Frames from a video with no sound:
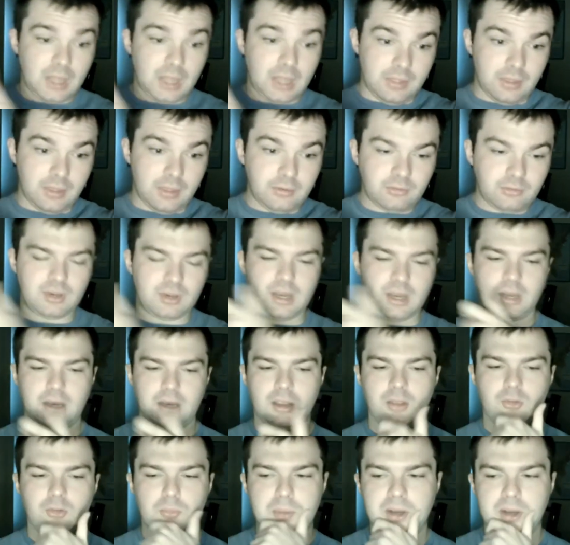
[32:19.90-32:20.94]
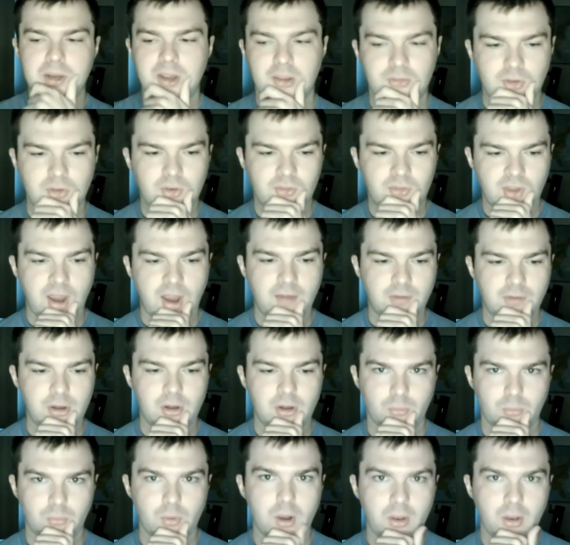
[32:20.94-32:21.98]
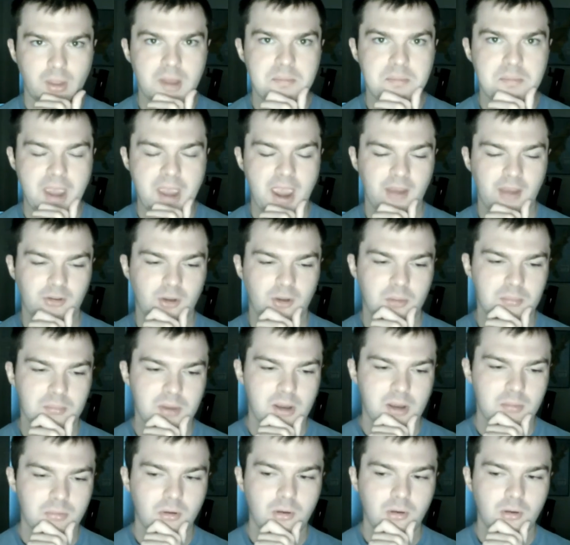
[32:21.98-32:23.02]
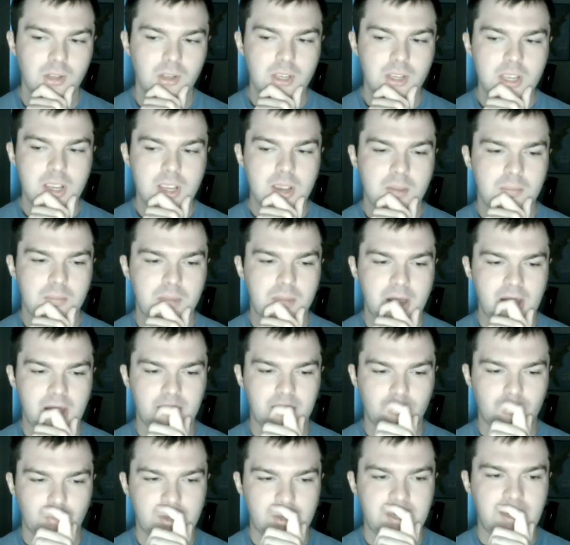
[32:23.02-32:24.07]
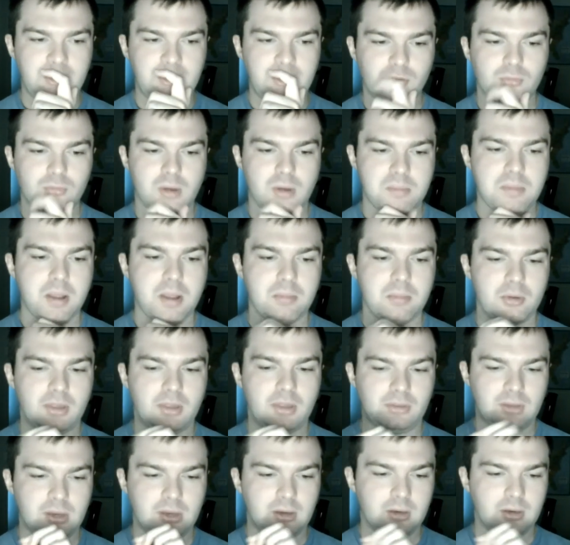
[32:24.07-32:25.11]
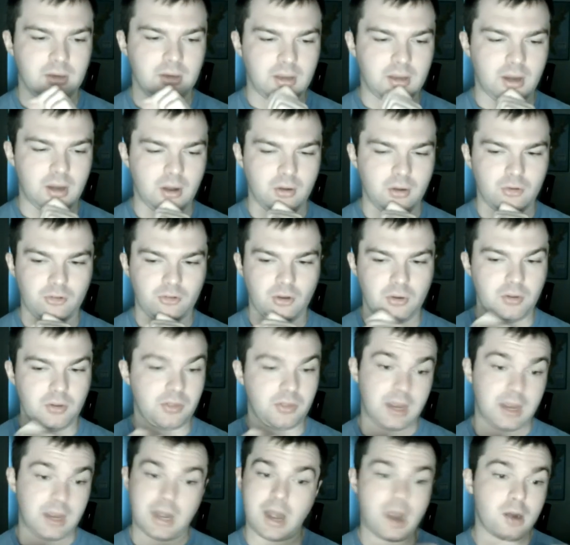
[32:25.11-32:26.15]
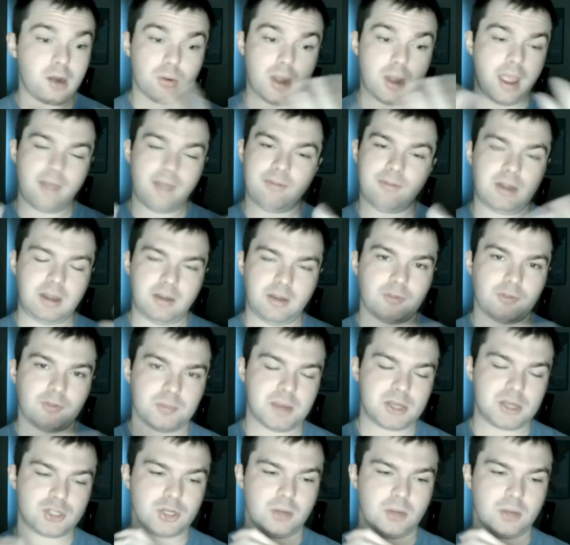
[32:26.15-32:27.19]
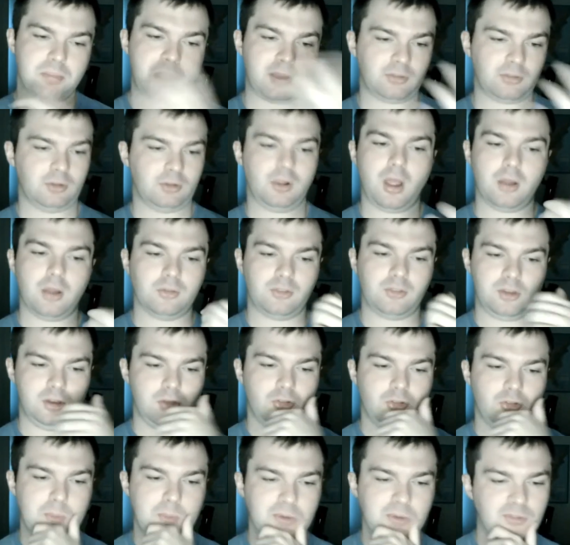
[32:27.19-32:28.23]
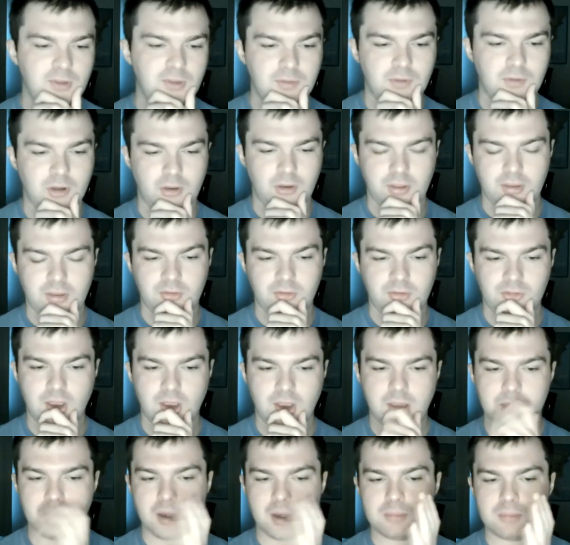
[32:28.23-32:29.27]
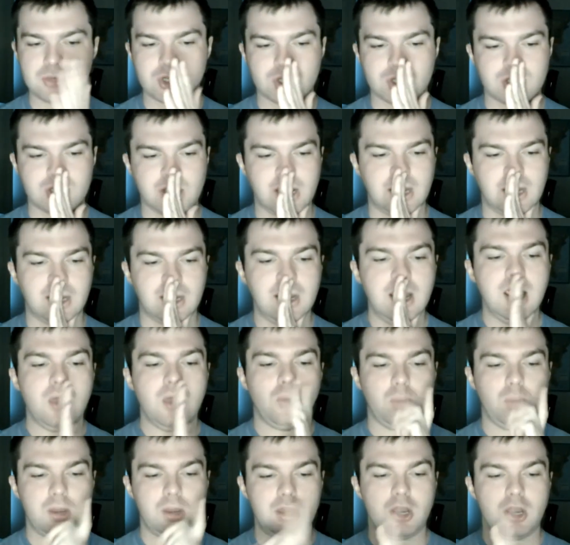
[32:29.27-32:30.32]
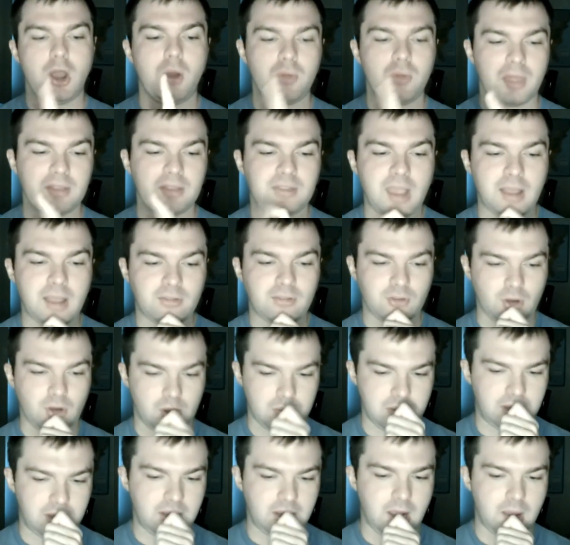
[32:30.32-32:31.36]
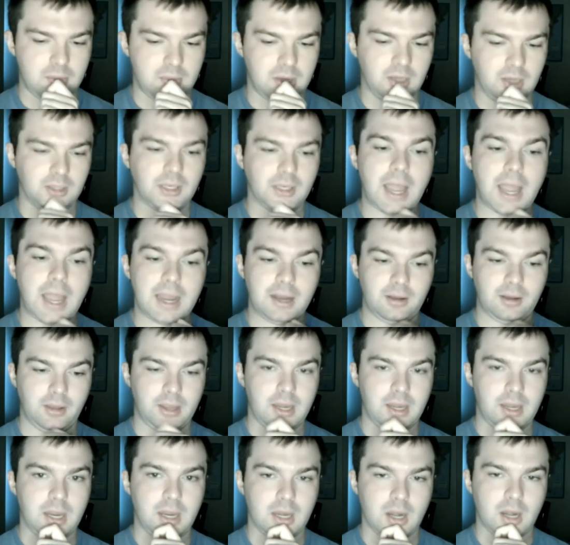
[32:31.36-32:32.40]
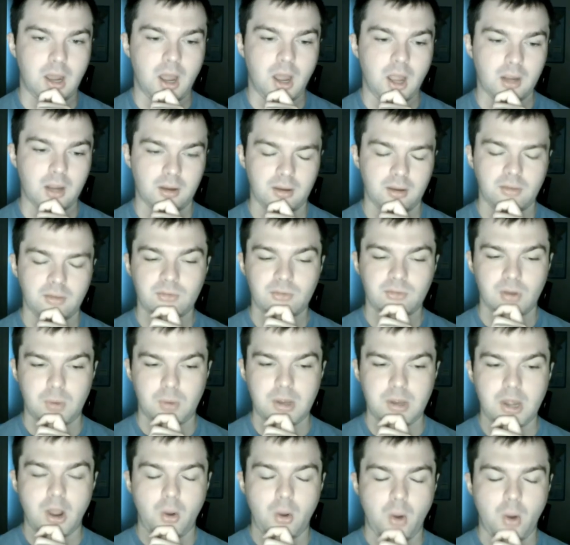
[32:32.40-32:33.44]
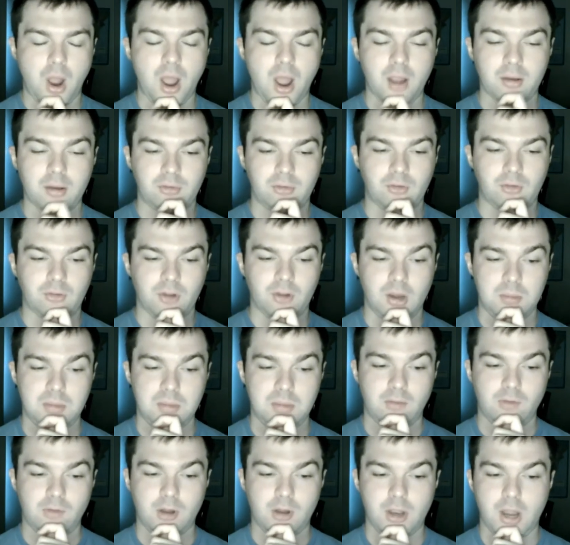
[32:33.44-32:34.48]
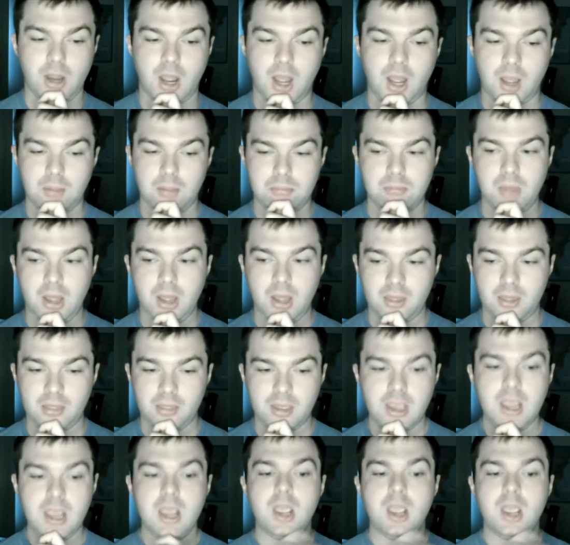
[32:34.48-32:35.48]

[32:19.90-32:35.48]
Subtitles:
this thing is, because it's having a real impact on people. But we need to remember that the Arizona thing, and I don't have any information to pass along to you specifically this time, but I'm just saying we know that that's going to be coming likely in August, and we know August is going to be a very hot month.